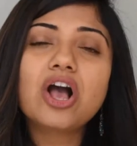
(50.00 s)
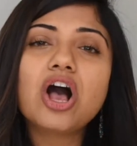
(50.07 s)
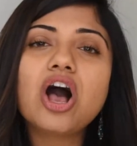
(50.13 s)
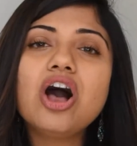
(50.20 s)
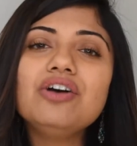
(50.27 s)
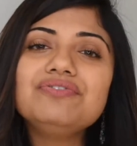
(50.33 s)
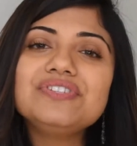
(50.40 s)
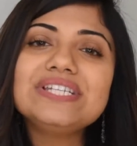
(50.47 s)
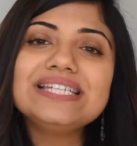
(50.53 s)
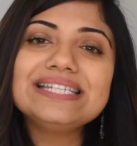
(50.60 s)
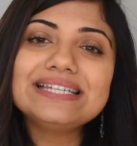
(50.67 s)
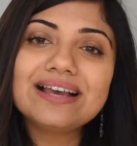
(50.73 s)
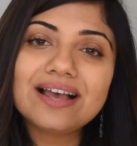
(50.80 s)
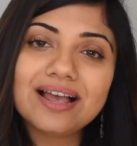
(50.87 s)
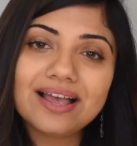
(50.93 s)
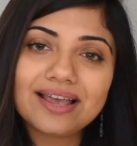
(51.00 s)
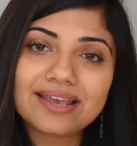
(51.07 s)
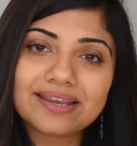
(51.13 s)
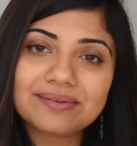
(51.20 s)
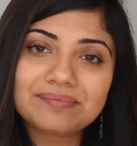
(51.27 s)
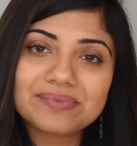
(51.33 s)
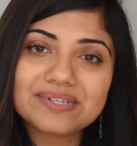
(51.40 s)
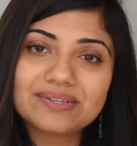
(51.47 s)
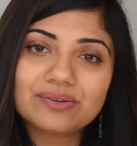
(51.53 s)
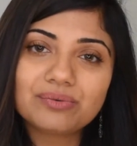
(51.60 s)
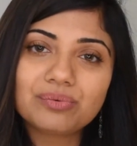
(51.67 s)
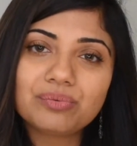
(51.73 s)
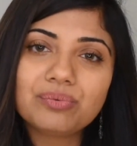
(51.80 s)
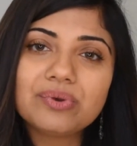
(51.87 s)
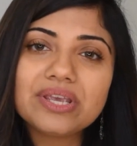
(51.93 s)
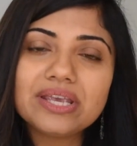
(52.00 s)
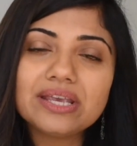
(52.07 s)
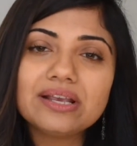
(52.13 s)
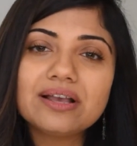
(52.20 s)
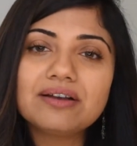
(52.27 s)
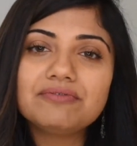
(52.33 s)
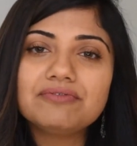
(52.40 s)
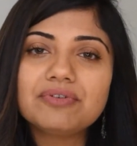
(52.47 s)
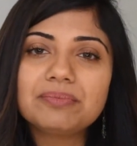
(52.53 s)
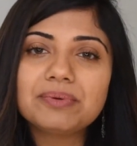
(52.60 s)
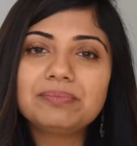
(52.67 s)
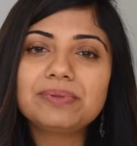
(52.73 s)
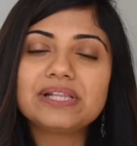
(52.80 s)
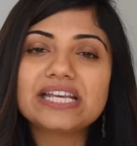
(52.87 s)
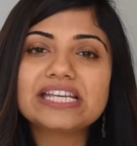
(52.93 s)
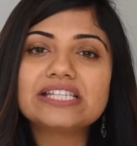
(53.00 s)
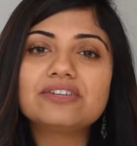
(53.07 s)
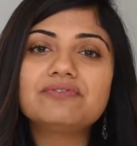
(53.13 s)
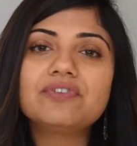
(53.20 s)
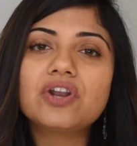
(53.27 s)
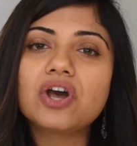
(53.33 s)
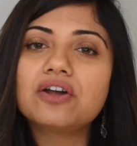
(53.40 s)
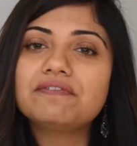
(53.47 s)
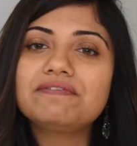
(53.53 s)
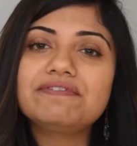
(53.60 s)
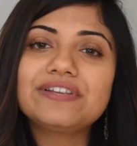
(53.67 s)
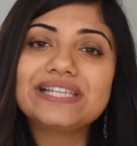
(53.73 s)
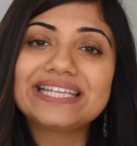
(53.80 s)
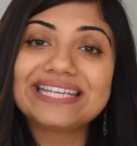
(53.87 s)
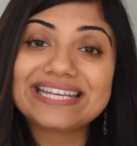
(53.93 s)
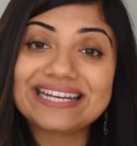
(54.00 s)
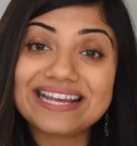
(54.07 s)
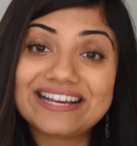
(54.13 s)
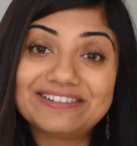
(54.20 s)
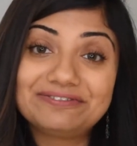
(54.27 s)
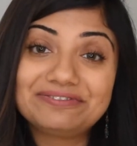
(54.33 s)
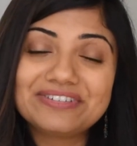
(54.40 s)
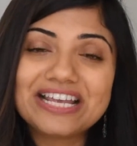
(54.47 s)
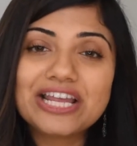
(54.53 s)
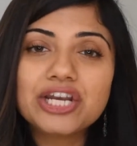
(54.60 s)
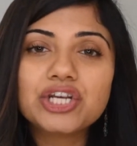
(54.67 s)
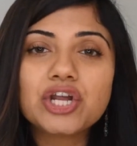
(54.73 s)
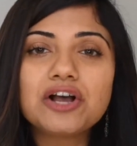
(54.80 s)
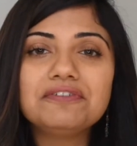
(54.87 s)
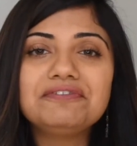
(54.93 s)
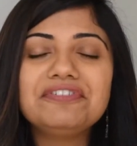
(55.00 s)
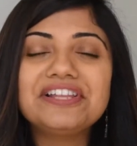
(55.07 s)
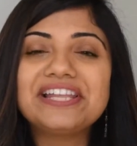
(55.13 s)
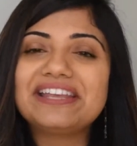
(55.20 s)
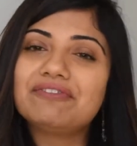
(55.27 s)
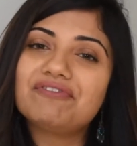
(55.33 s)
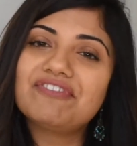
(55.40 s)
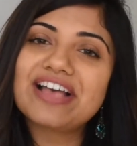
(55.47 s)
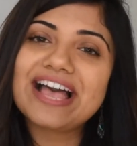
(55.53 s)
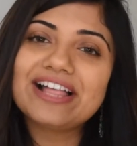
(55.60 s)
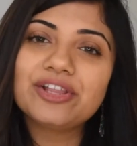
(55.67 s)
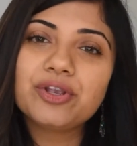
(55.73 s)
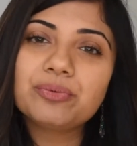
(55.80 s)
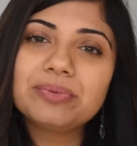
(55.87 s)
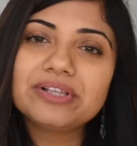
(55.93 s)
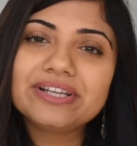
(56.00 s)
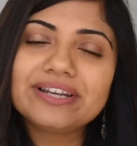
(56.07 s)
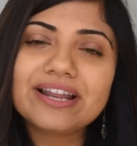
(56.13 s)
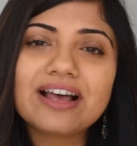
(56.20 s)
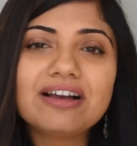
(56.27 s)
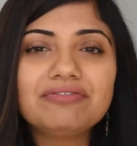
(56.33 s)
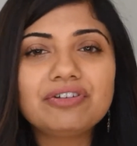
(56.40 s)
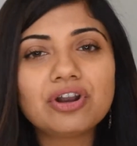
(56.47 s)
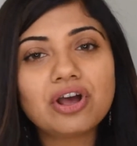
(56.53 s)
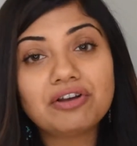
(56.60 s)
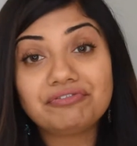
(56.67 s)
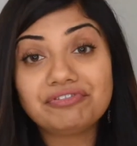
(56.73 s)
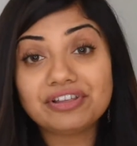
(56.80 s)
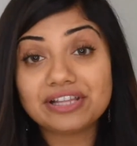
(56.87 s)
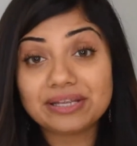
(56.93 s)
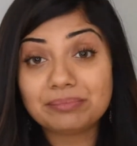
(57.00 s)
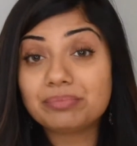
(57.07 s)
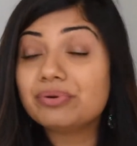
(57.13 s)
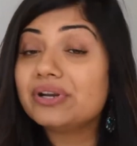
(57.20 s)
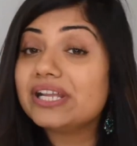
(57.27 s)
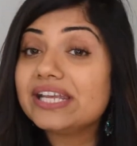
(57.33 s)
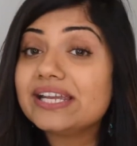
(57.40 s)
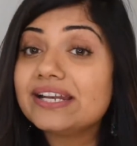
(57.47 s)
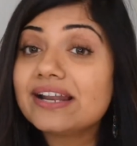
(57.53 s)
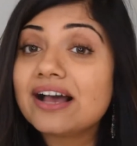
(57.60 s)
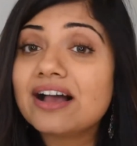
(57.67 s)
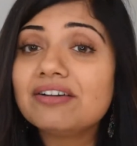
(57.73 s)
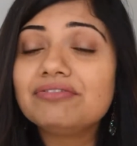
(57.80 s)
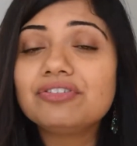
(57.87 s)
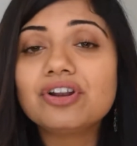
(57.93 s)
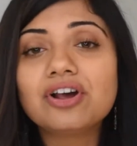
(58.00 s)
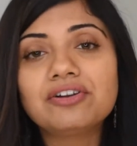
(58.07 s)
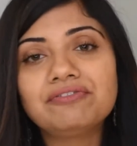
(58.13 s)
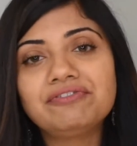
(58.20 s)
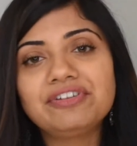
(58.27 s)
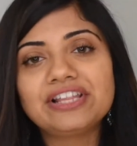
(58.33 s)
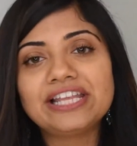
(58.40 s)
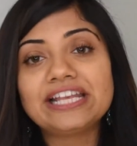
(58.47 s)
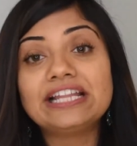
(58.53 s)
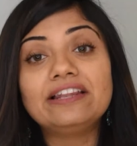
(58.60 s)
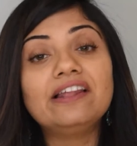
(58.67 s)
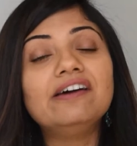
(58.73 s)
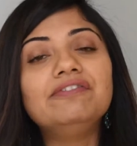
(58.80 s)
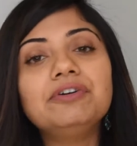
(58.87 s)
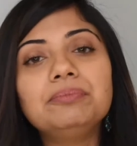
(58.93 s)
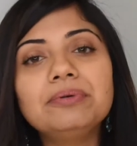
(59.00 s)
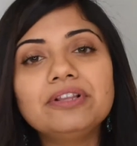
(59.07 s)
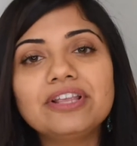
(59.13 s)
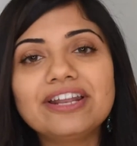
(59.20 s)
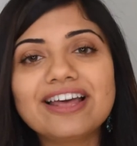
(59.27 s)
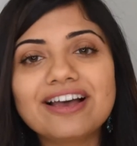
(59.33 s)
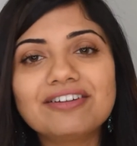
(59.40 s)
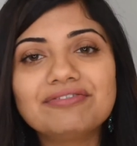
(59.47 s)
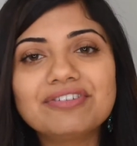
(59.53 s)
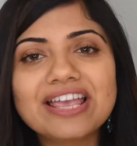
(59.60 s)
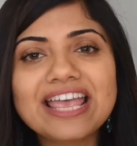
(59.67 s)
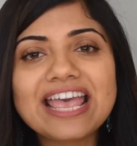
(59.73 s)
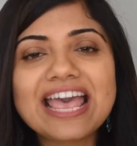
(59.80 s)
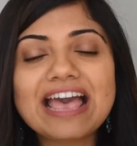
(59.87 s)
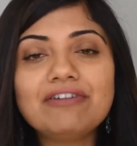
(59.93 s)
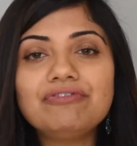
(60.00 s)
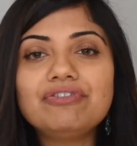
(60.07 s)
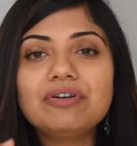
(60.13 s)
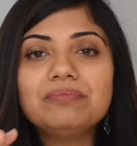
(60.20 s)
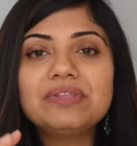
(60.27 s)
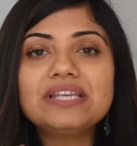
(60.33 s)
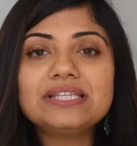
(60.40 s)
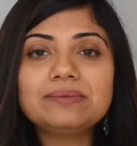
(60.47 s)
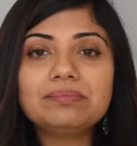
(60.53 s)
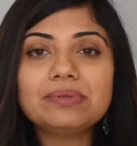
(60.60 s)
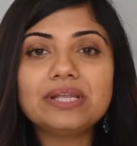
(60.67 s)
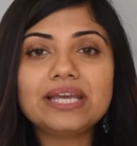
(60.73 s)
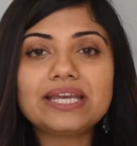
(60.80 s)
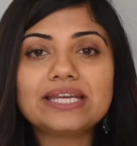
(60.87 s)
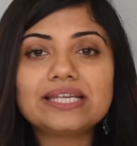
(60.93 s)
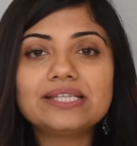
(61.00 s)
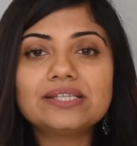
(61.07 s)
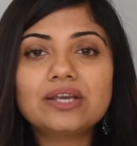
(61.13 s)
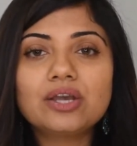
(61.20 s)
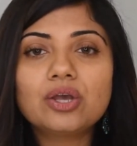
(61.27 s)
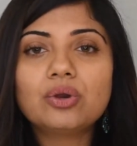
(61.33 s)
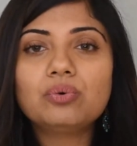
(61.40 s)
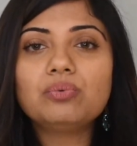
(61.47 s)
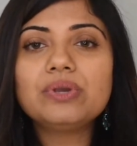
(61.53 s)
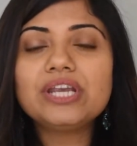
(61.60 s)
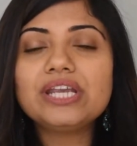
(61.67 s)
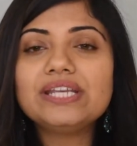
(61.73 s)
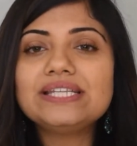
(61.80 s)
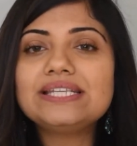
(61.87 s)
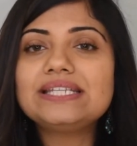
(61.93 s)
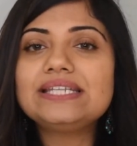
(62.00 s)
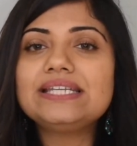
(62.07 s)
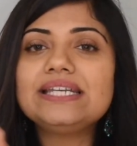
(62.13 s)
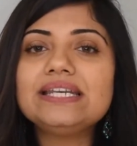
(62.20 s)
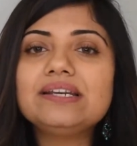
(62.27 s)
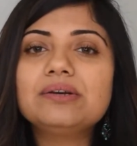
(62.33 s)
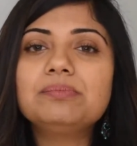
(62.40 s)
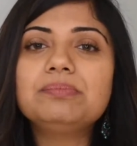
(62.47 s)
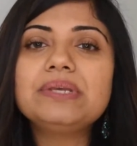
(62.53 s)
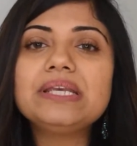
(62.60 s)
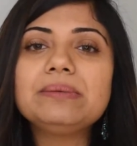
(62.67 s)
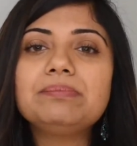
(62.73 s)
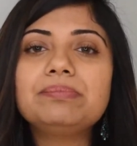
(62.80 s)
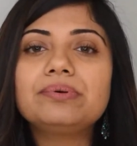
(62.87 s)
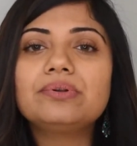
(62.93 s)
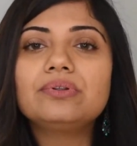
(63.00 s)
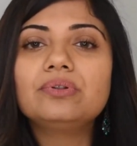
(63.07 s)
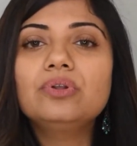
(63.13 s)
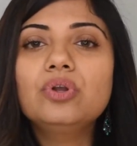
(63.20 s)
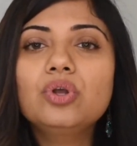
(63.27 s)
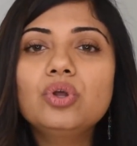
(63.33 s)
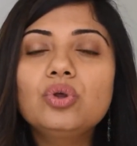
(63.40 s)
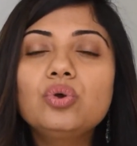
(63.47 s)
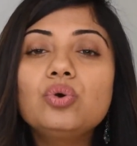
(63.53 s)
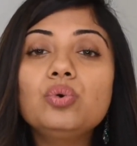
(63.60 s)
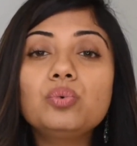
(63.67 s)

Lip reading: Oftentimes, we come from a place of not feeling enough, not feeling valuable enough, not feeling pretty enough, not feeling lovable enough. And from this place, we seek people who